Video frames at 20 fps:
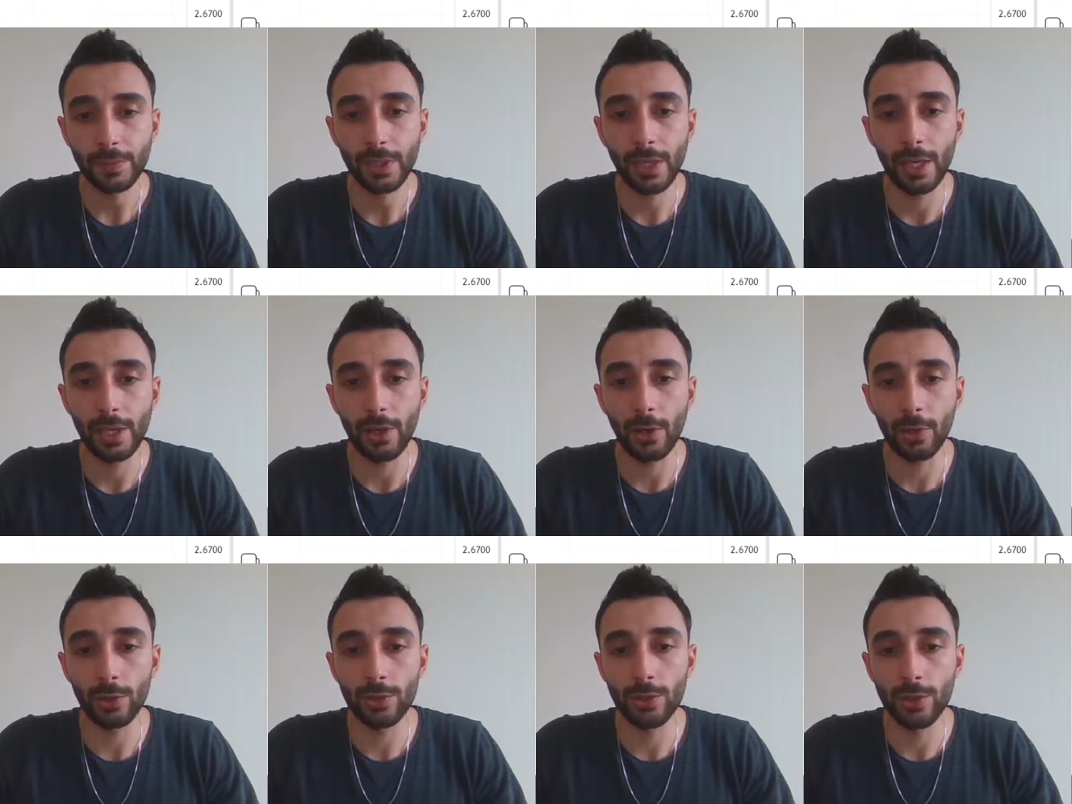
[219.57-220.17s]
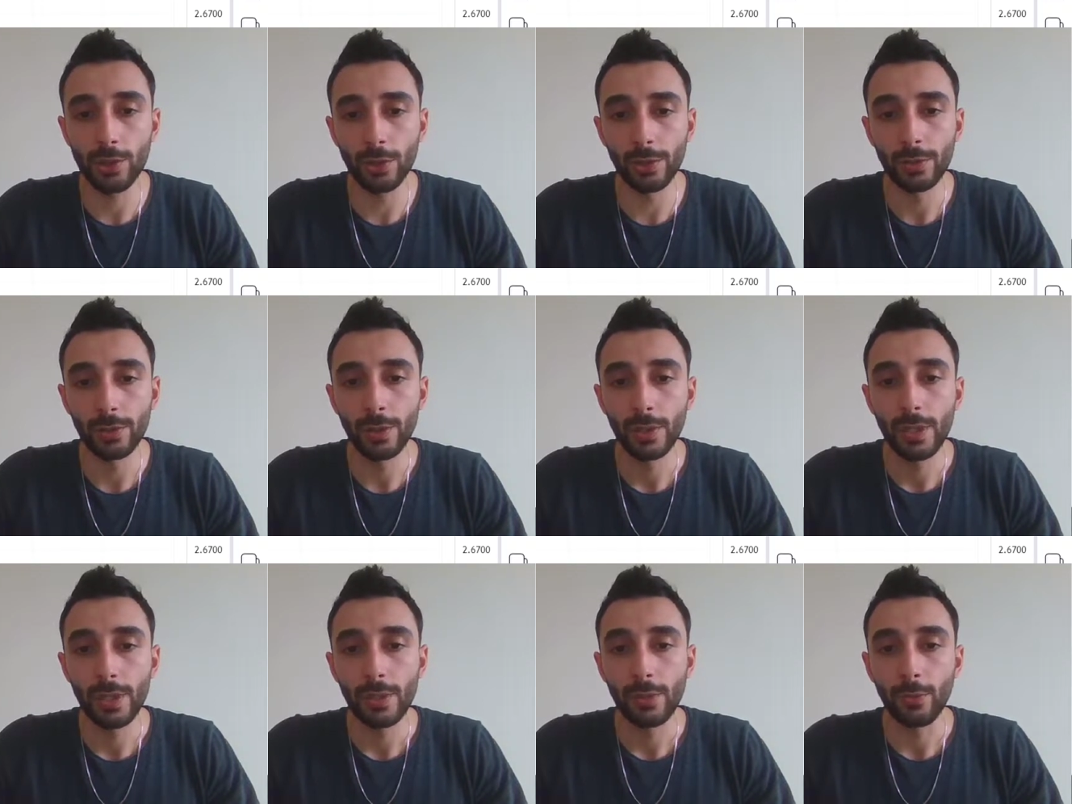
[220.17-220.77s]
And also,
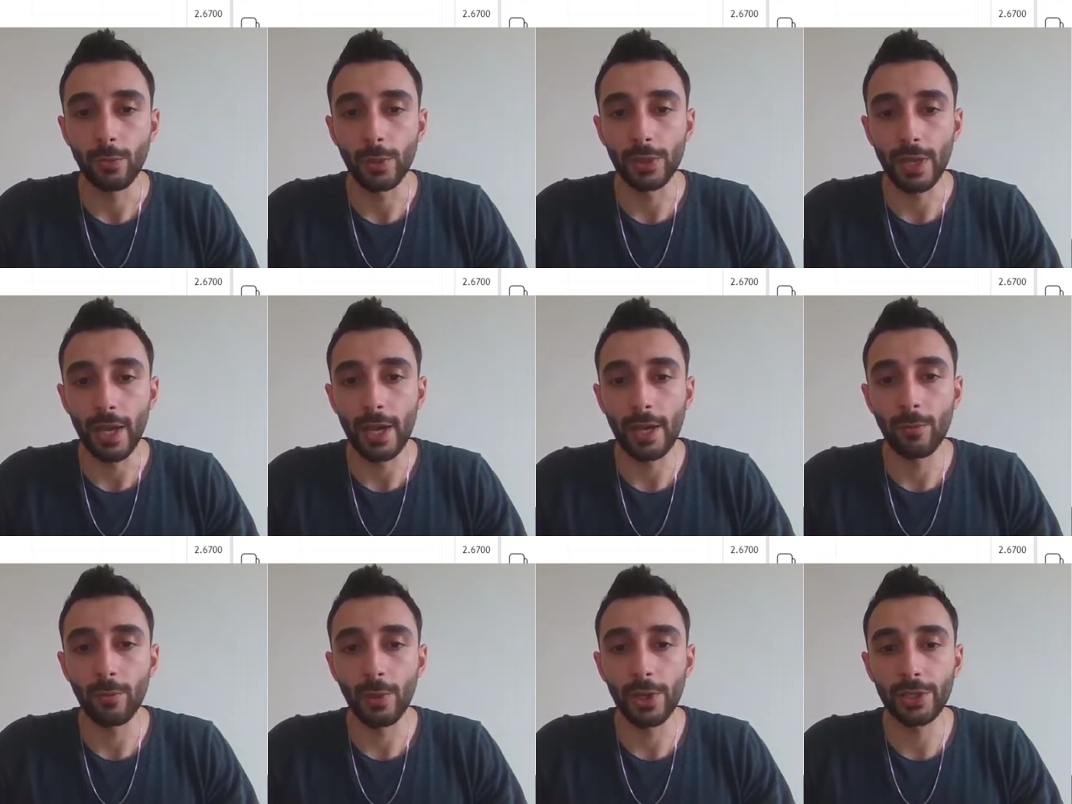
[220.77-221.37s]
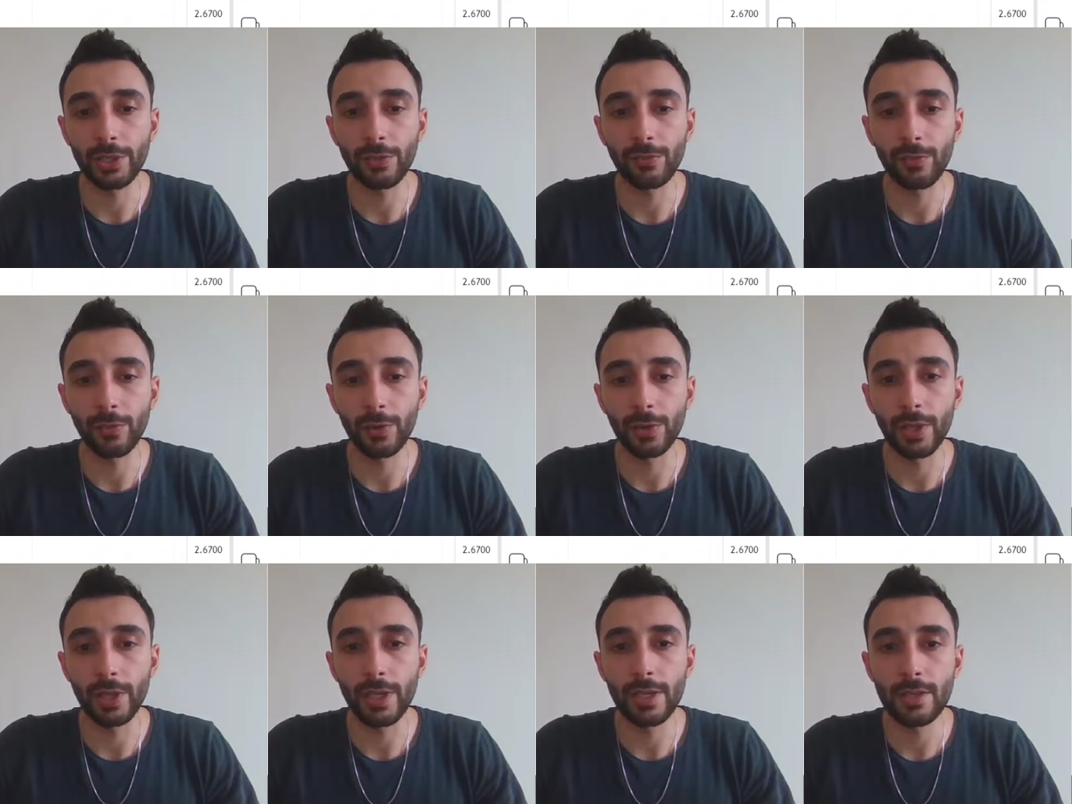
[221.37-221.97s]
what I am waiting
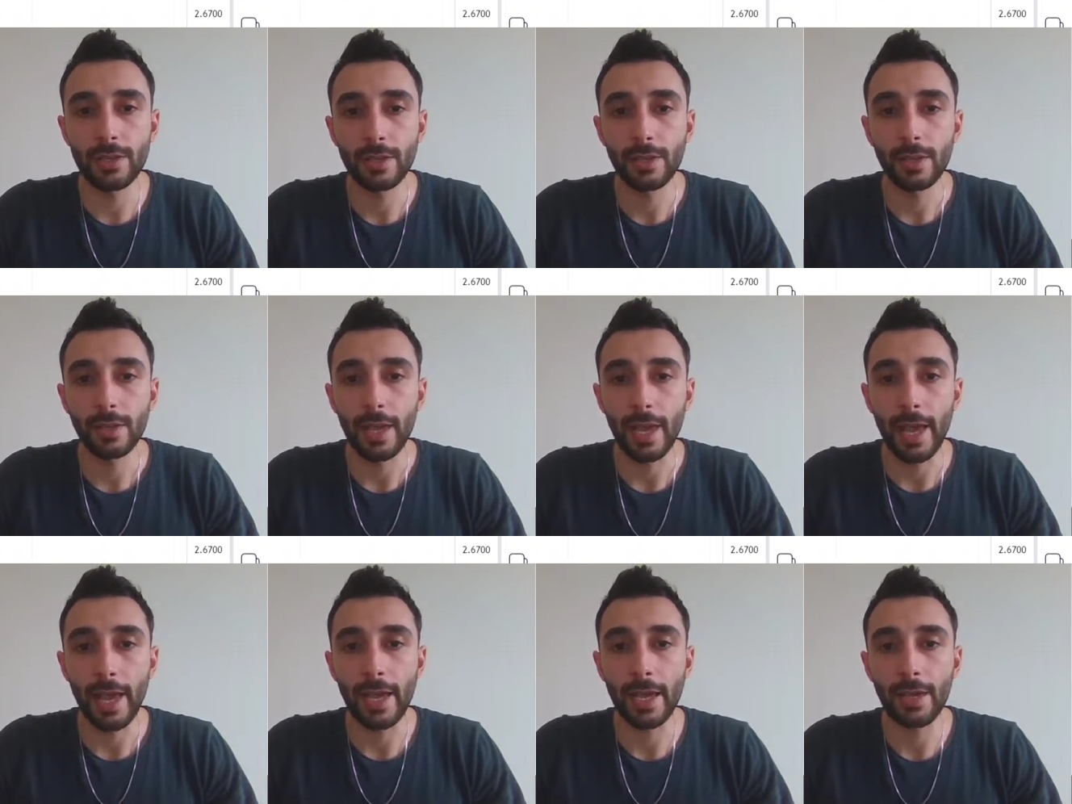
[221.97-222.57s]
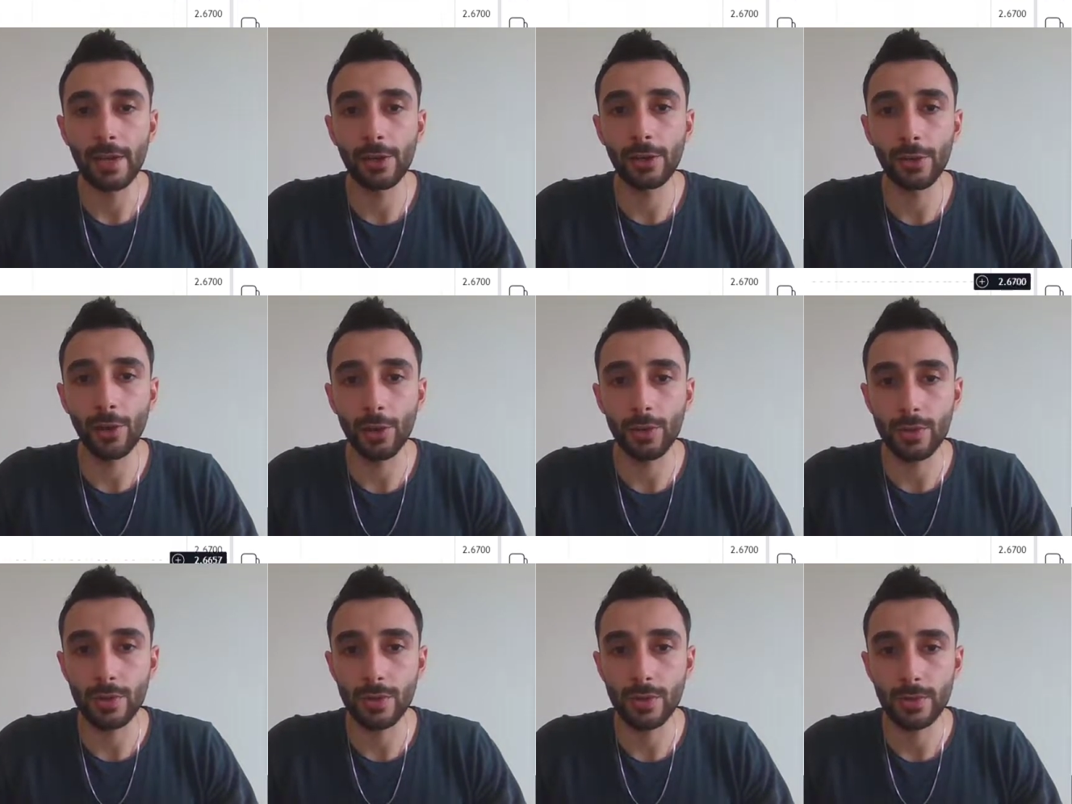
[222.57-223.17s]
for is a
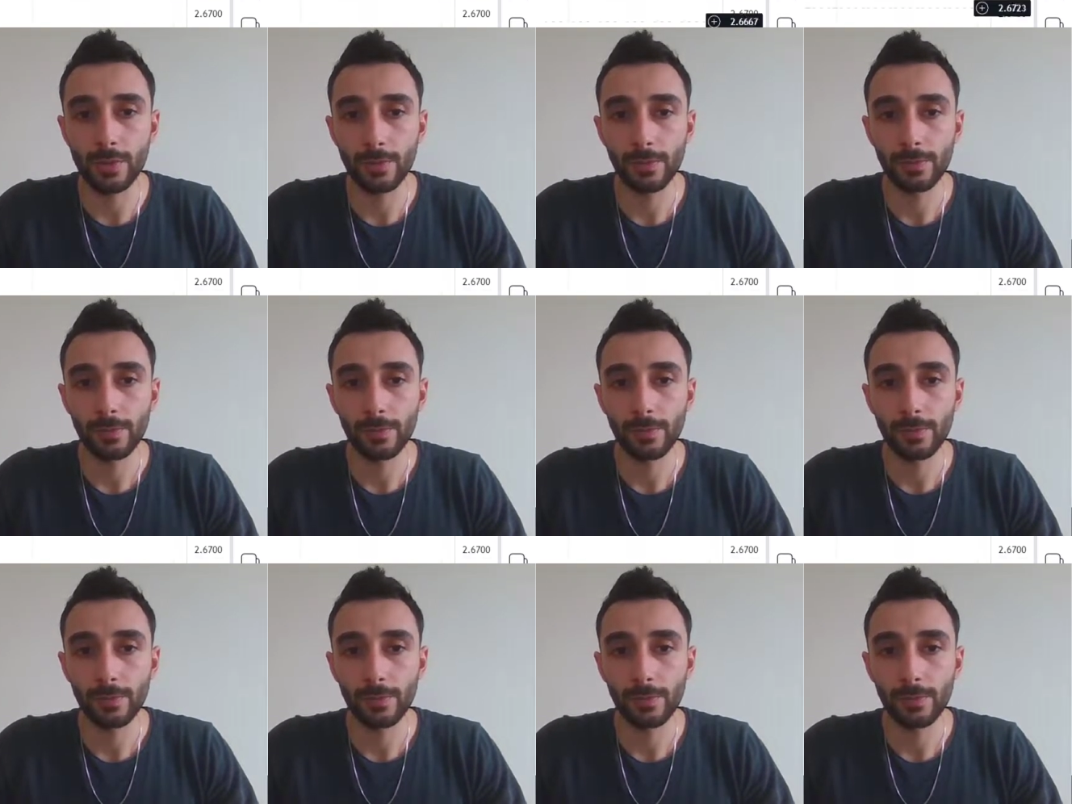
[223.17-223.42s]
cross.